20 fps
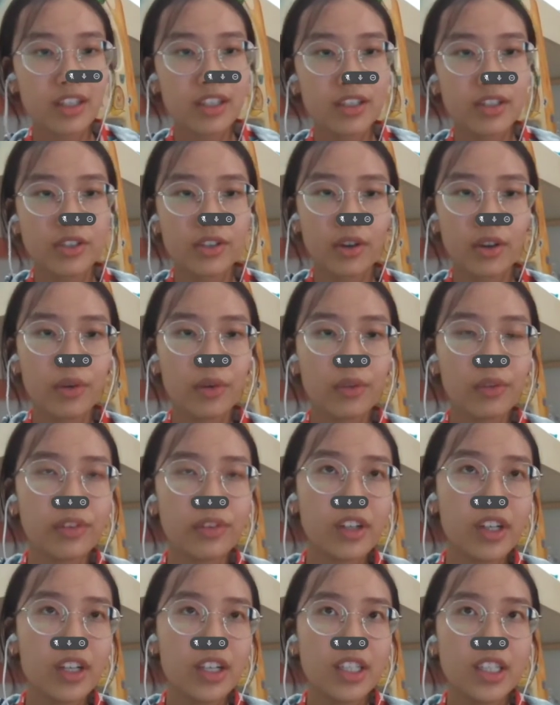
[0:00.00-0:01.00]
so
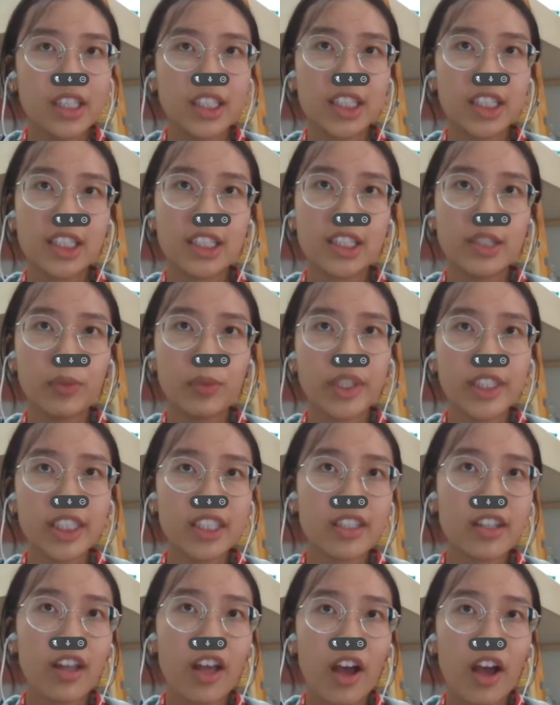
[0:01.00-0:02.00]
we
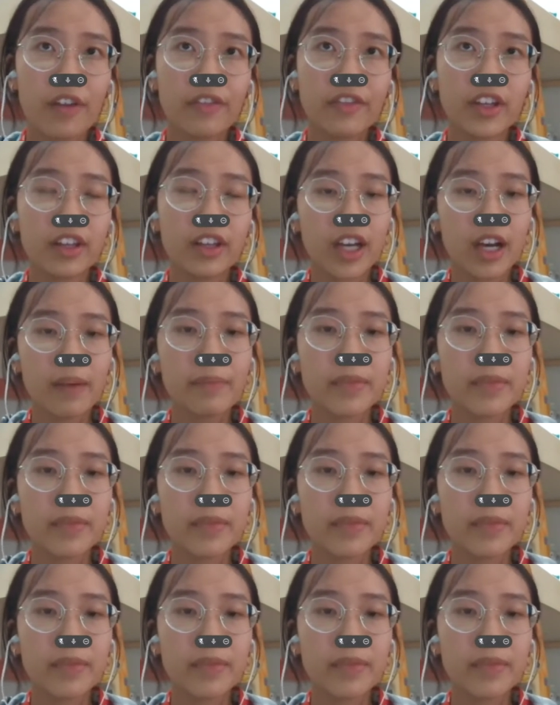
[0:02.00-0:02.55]
didn't have enough